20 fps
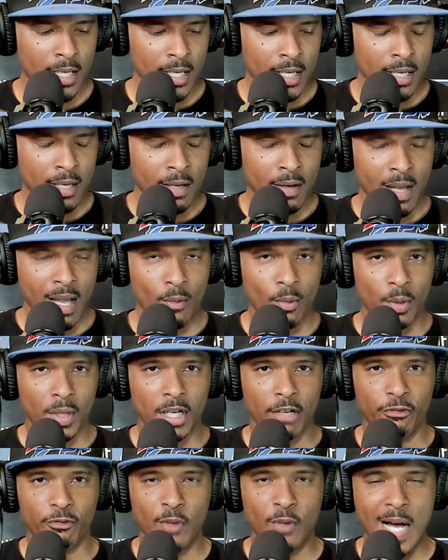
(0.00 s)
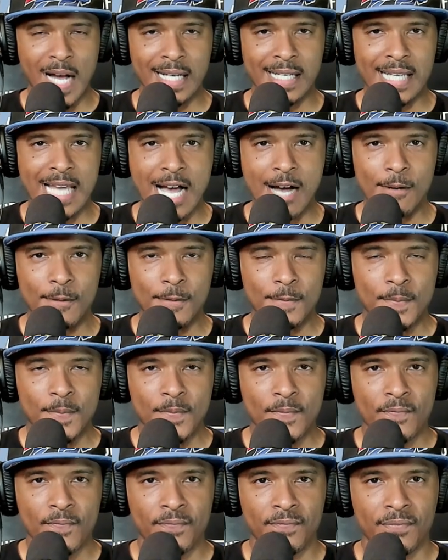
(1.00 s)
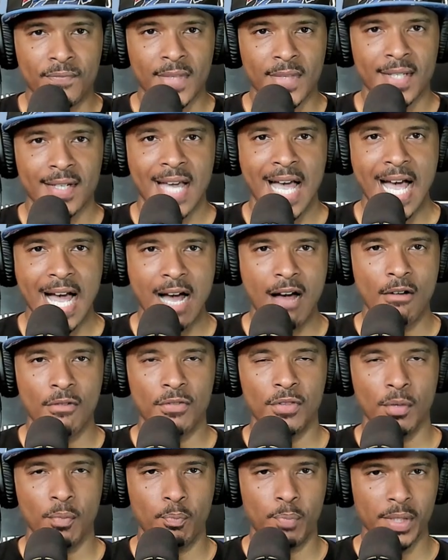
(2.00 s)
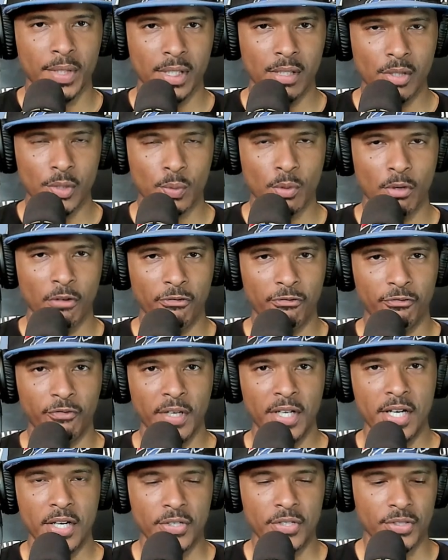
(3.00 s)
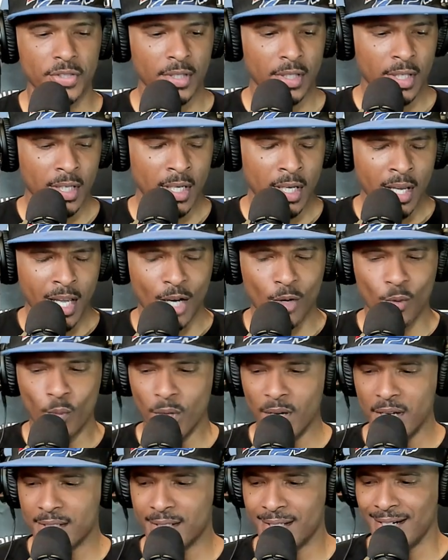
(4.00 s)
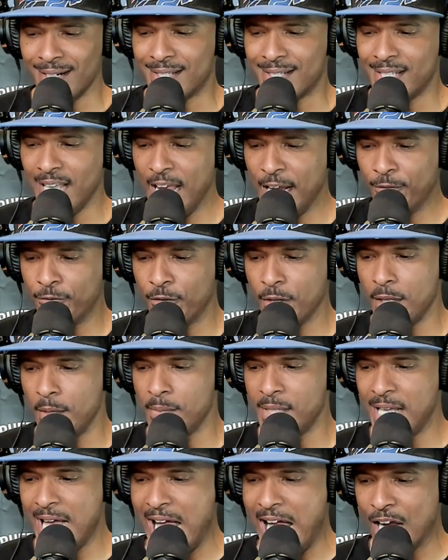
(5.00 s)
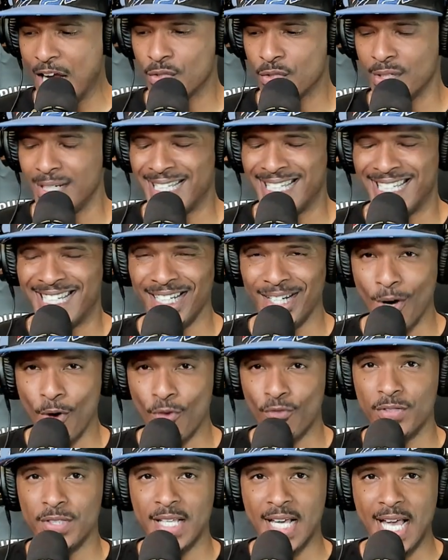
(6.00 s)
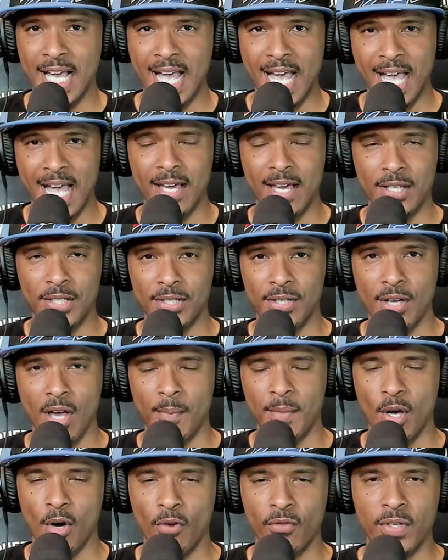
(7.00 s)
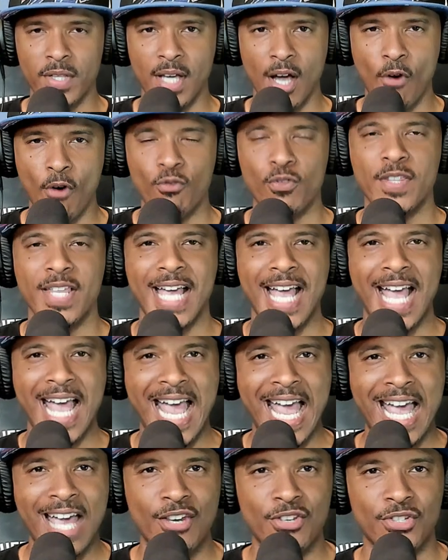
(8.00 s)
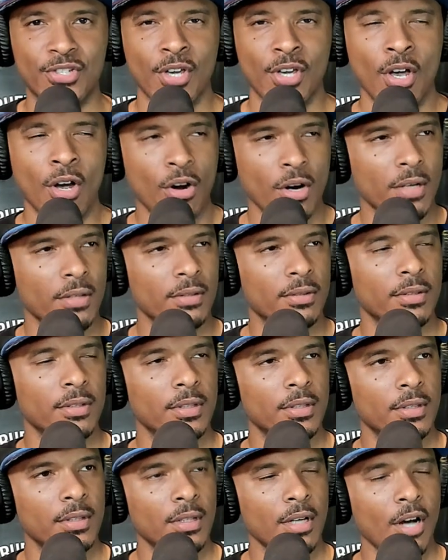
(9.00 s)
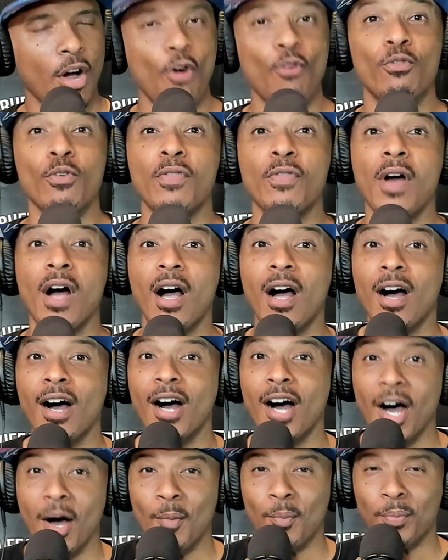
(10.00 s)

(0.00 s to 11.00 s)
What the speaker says: and we're going to find out how the Bills will finish and what it's going to take for them to actually get over the hedge. I mean, over the edge or over the hump.